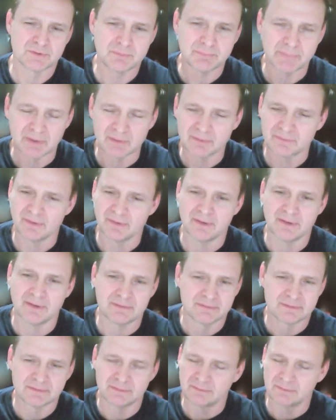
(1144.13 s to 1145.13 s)

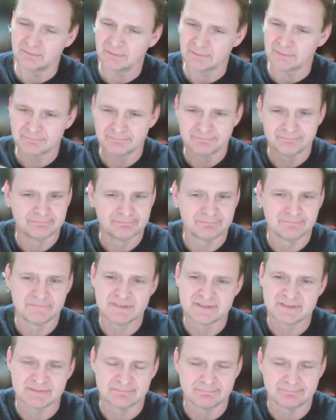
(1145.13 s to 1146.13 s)
marathons you know
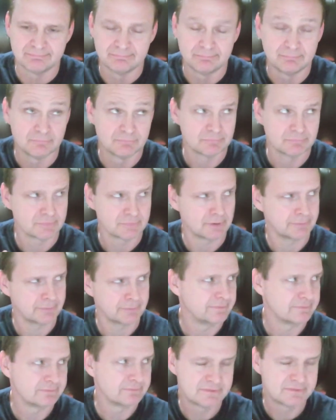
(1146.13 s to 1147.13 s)

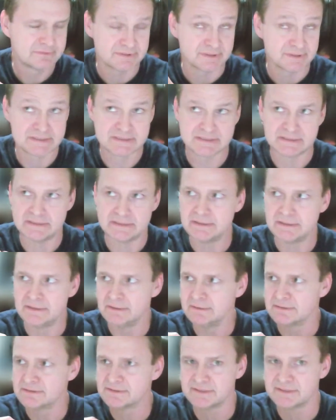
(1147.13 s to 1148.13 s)
probably
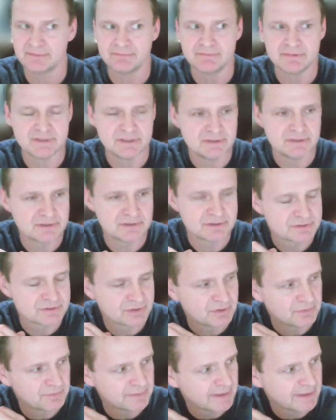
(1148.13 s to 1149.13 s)
16 17 years
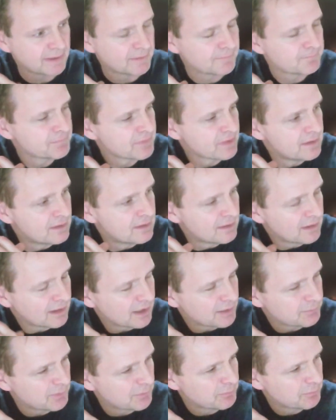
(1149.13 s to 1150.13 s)
ago now I
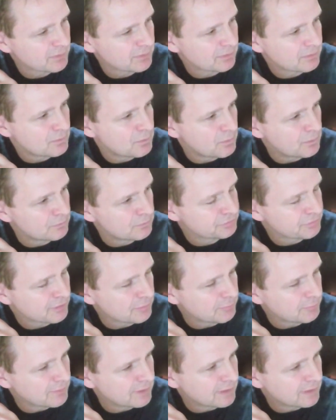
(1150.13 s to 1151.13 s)
remember a quote
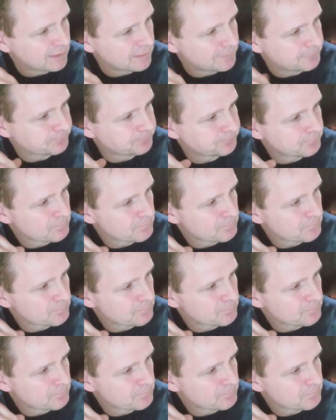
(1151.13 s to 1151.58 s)
from um,